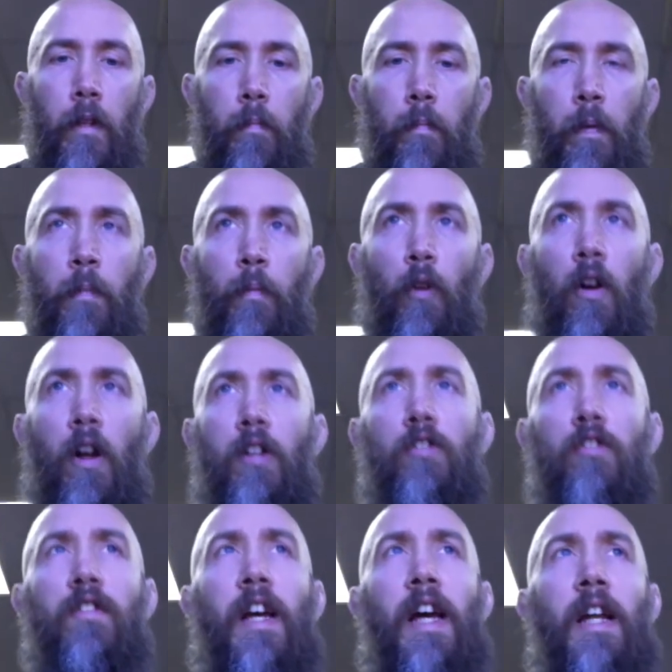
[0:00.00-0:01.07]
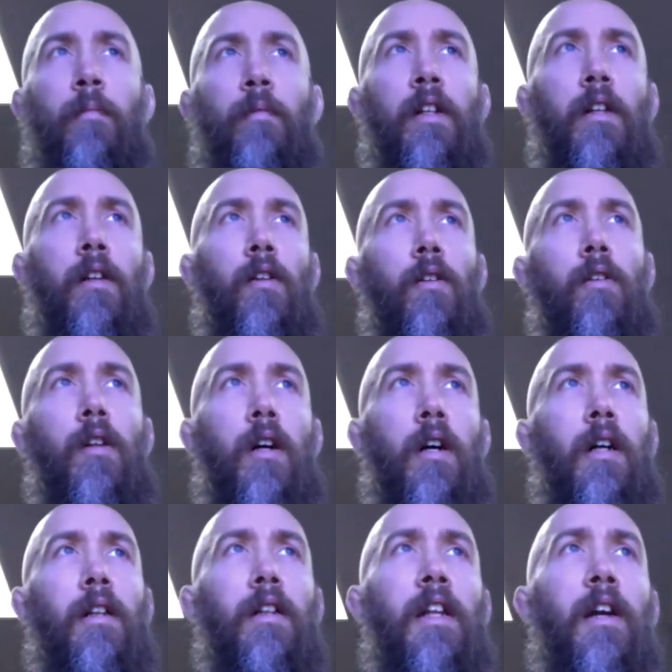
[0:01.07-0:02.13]
people are understandably a
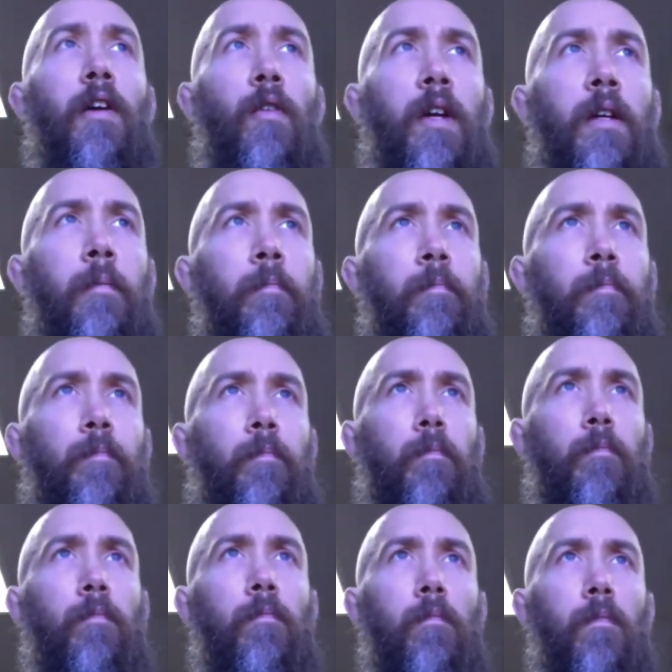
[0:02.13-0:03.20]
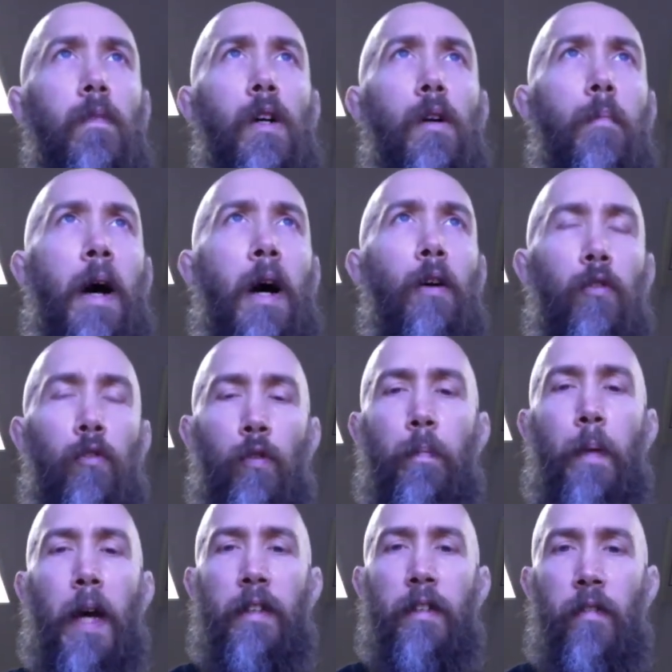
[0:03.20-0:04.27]
little leery about group
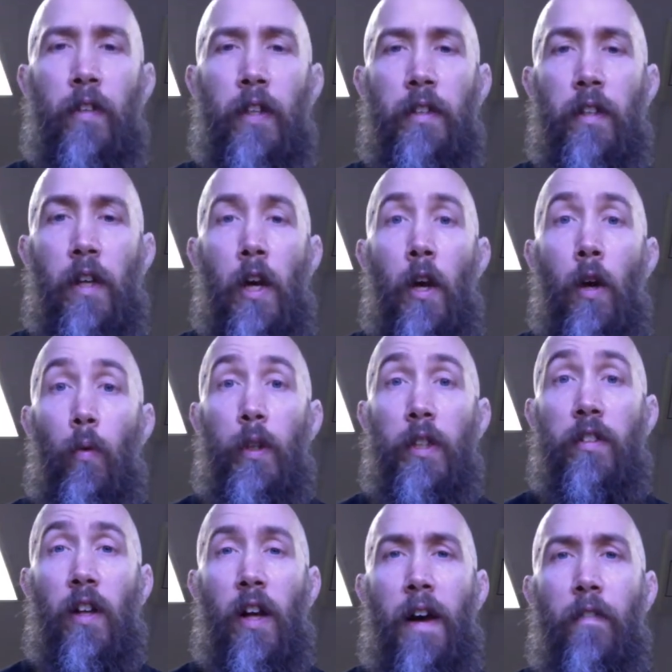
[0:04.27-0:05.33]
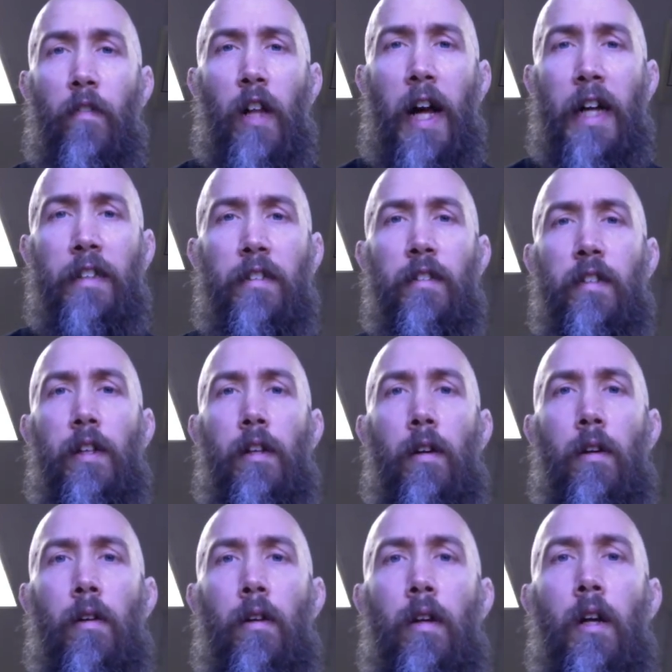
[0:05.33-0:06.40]
activities. We still have classes
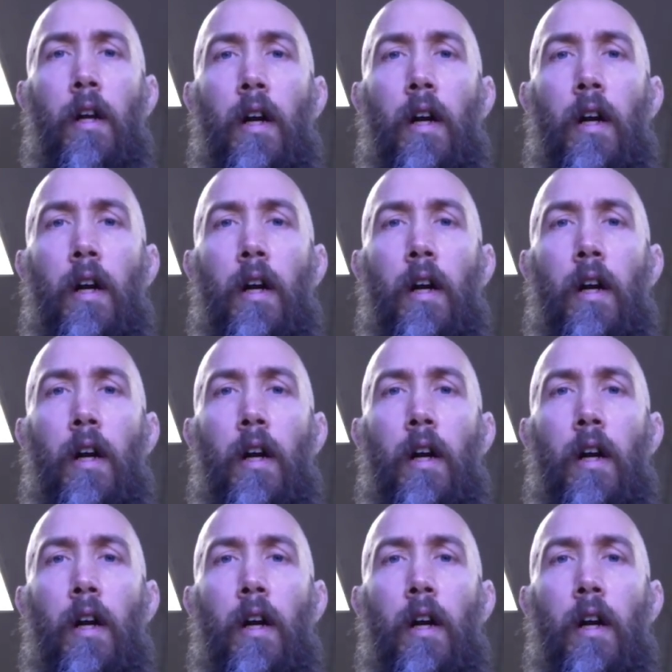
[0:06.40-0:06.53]
here.